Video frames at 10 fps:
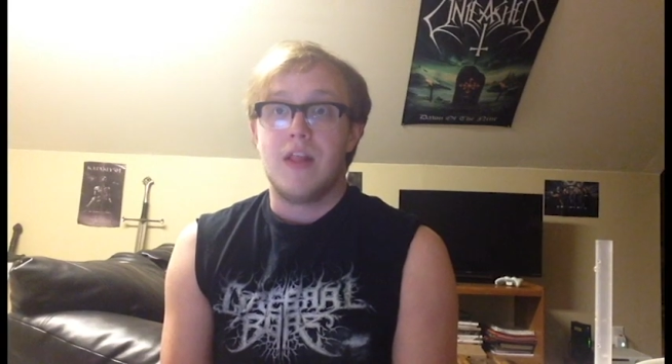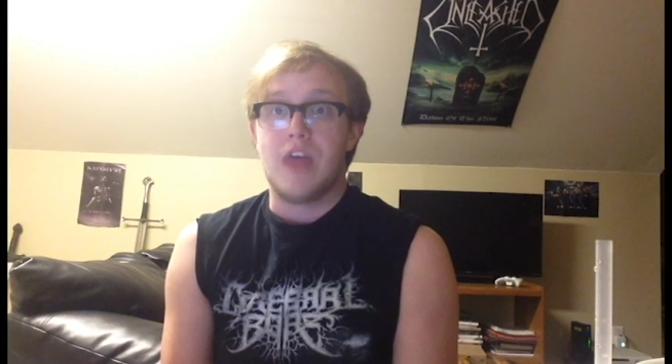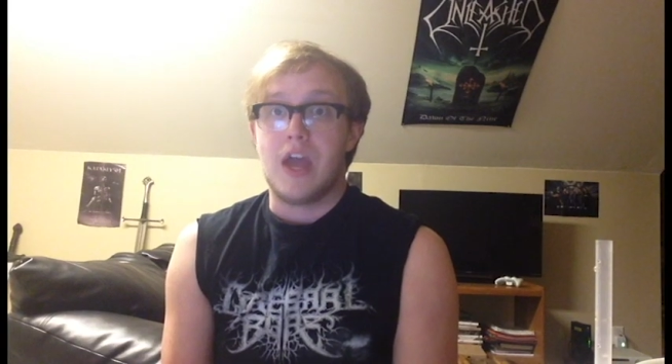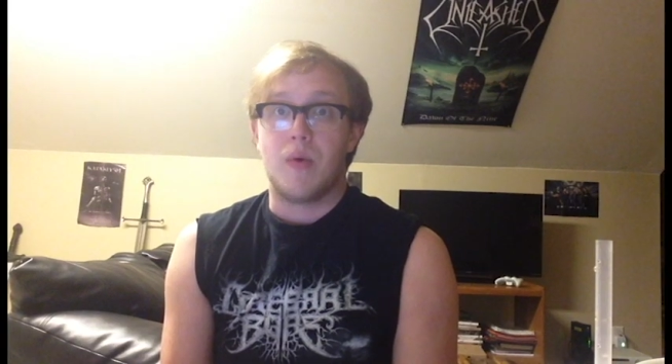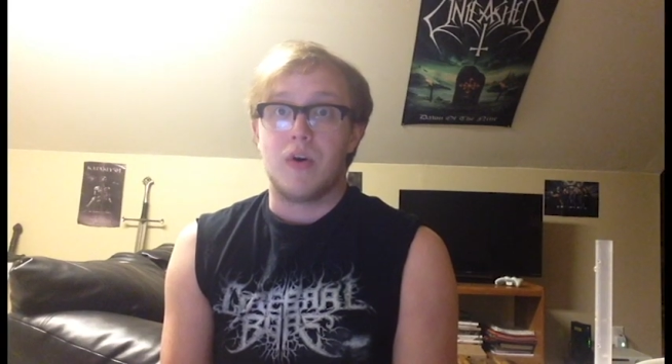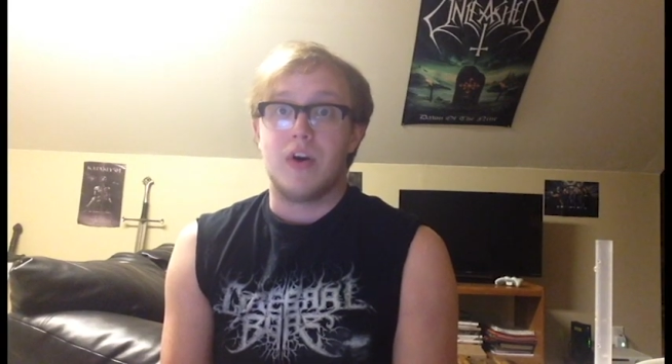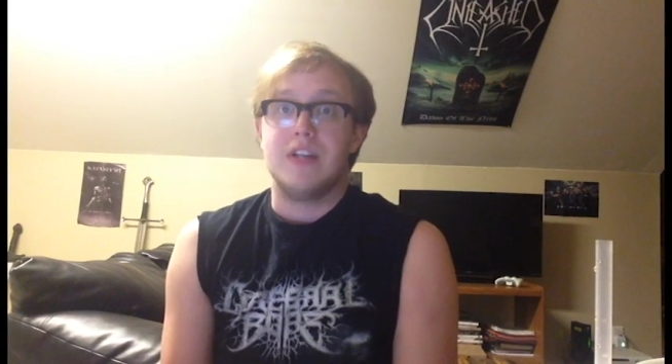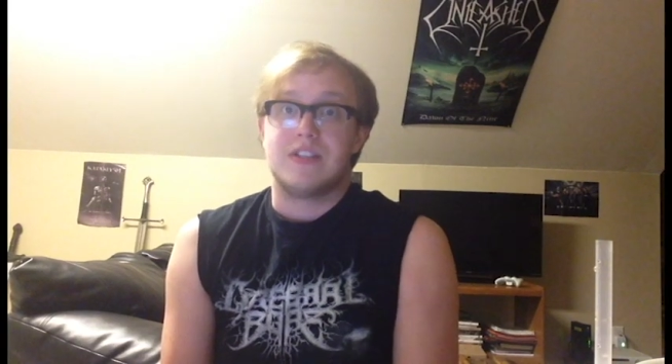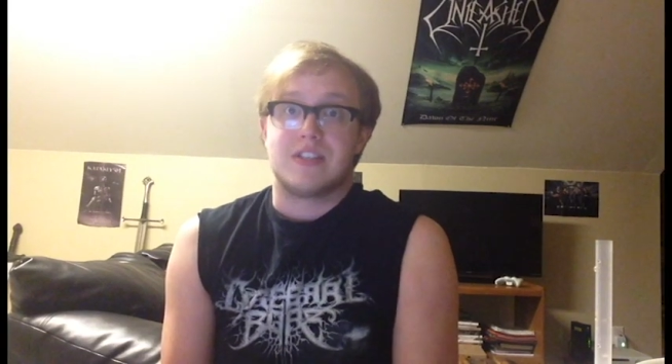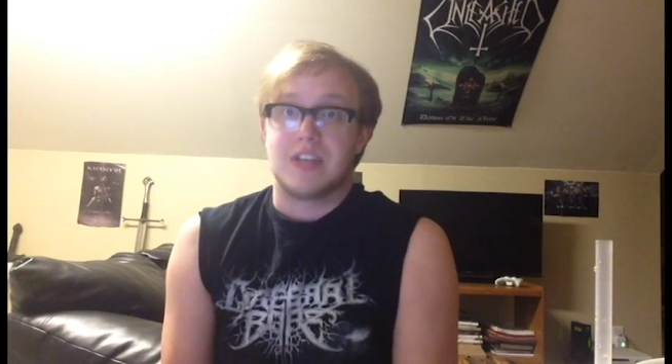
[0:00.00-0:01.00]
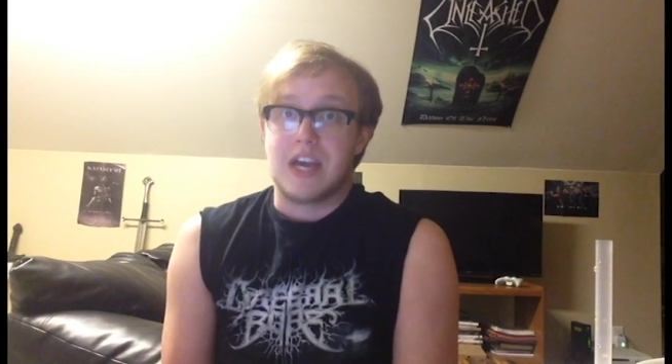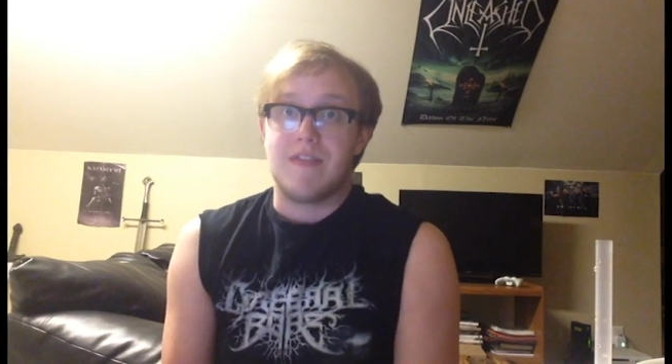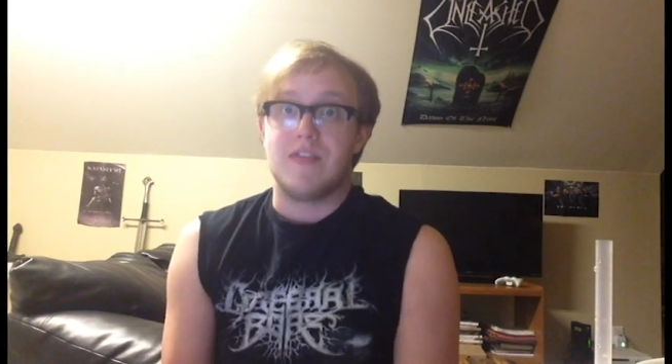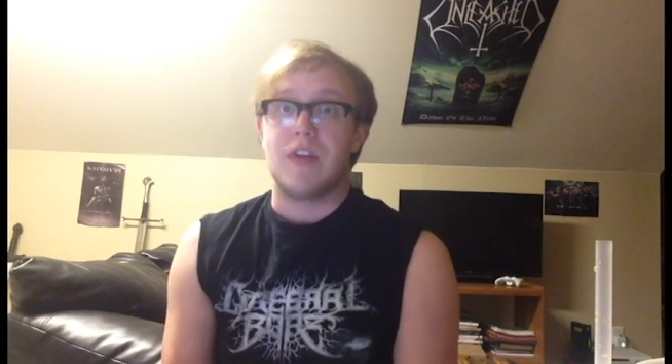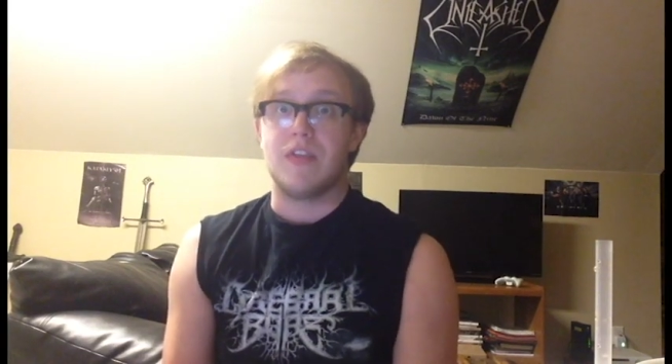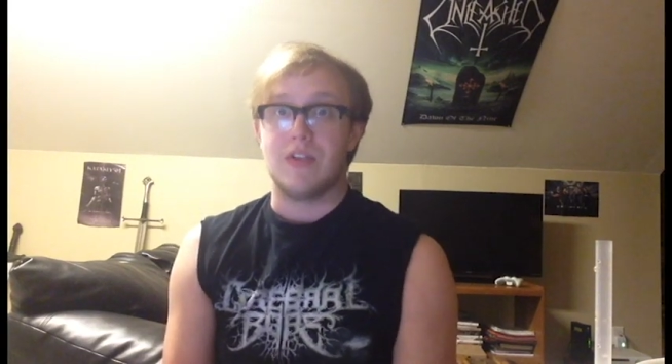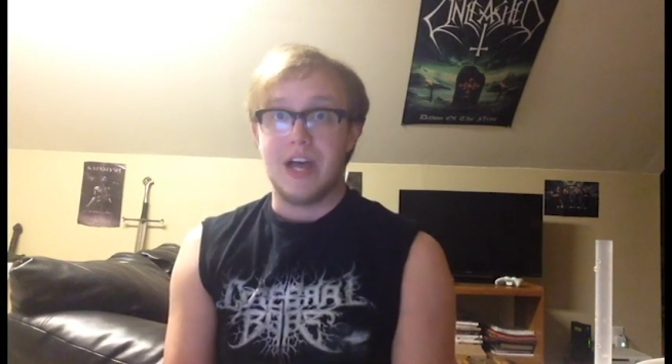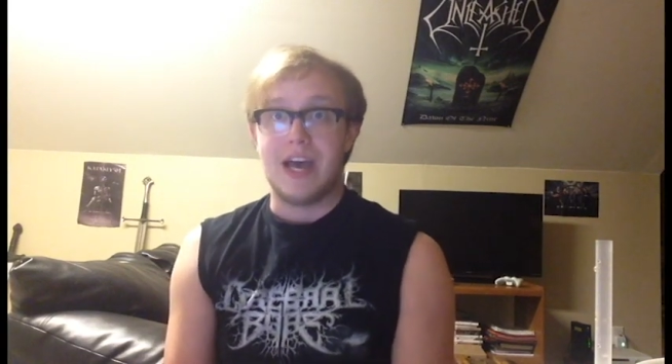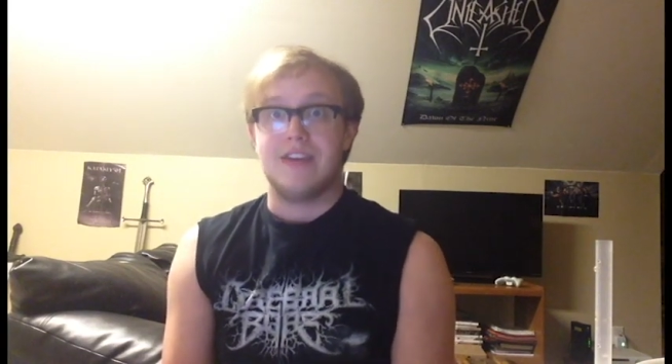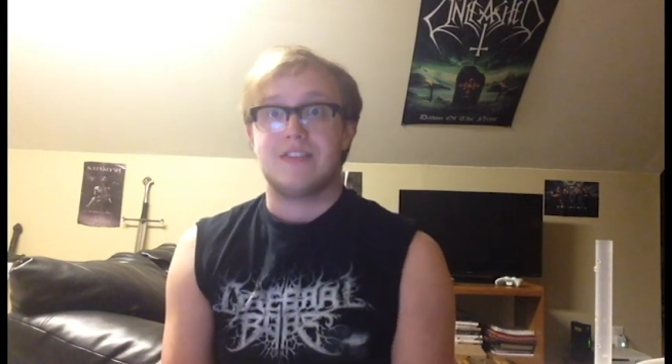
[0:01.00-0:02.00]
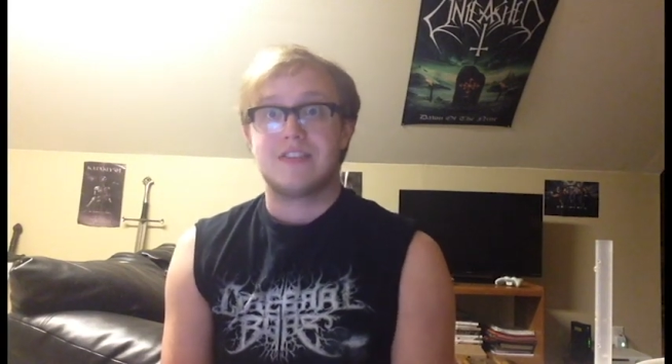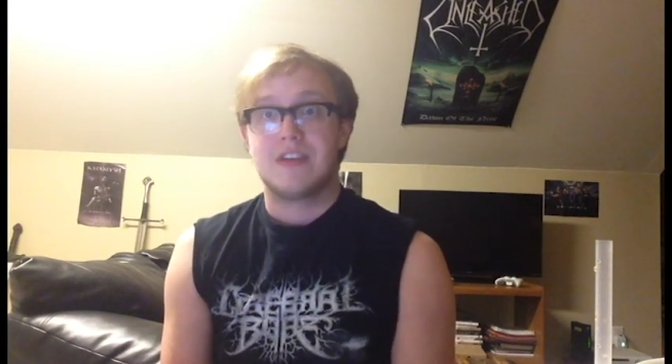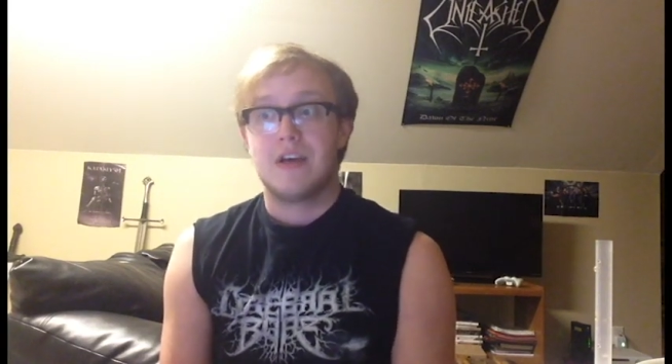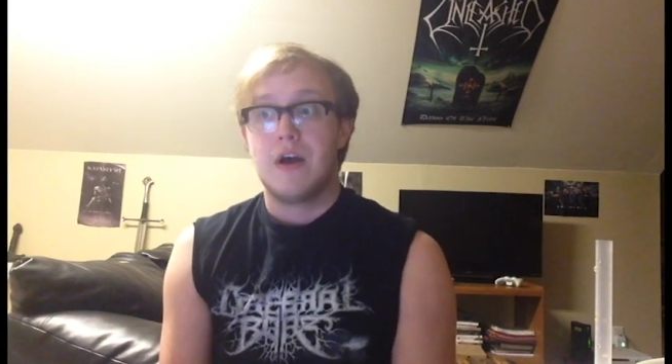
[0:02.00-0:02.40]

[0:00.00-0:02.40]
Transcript: they were enslaved nonetheless.